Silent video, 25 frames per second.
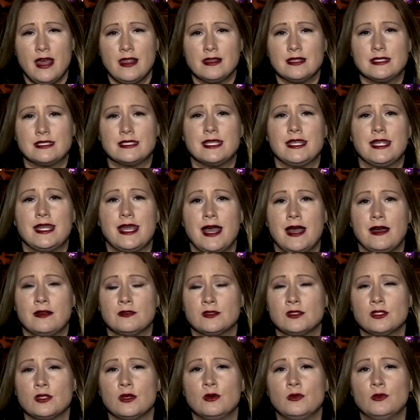The city
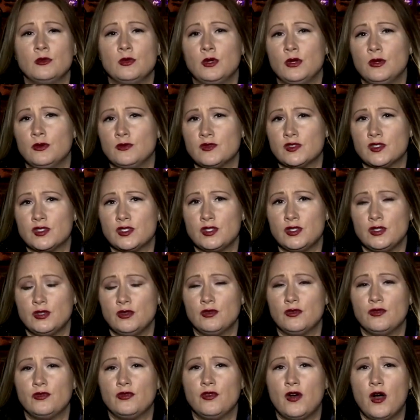council moves
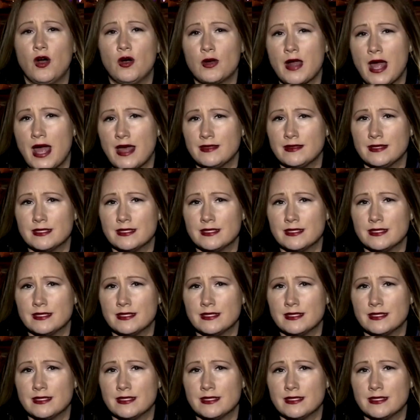to vote on